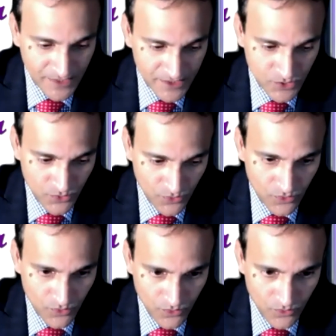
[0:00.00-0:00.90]

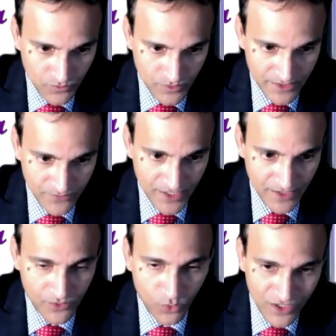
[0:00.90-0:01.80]
So we have
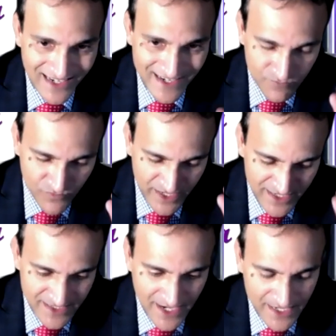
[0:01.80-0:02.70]
only very
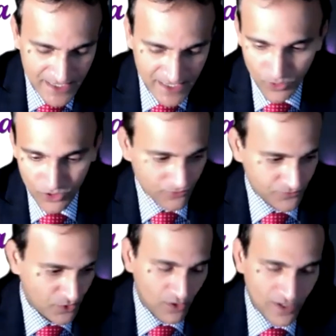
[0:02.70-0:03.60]
tiny amount of
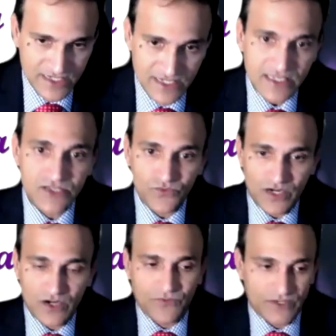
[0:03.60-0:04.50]
knowledge each one
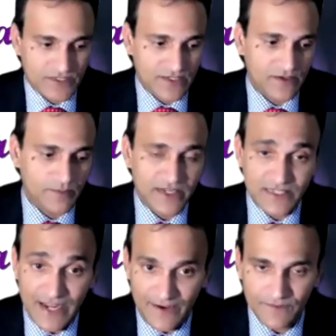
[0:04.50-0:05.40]
of us might
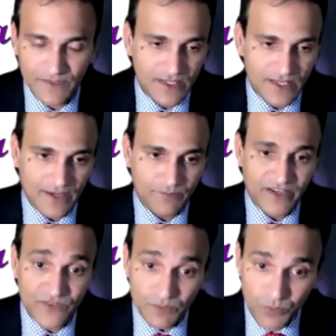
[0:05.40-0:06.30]
have. And by we
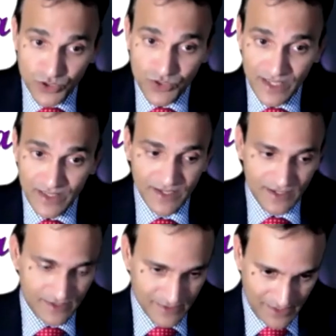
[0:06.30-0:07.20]
put together,
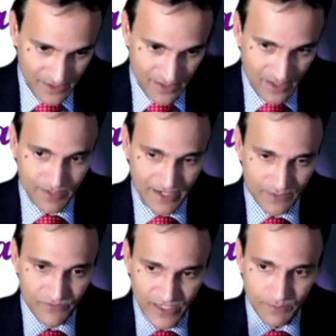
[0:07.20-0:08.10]
that will come like a
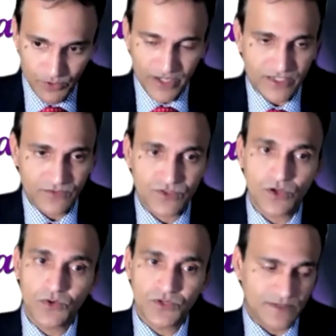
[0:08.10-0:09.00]
very productive
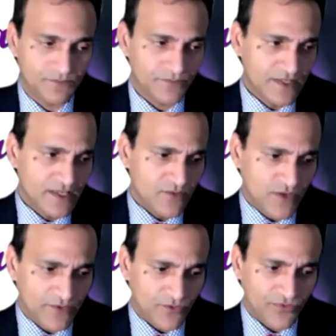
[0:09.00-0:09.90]
solution. We
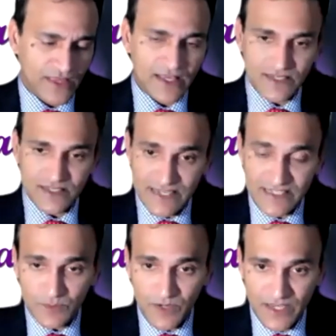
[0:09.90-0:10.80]
have to think
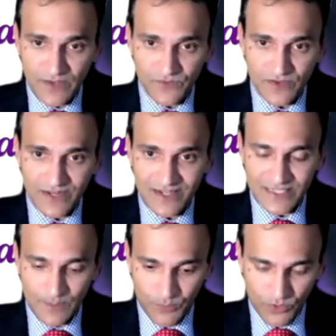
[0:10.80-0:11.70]
sensibly. We will
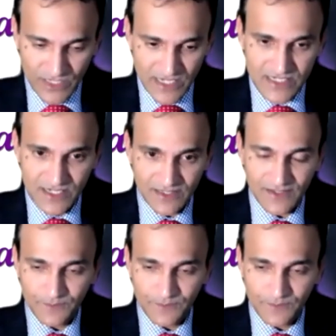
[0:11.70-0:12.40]
support each other.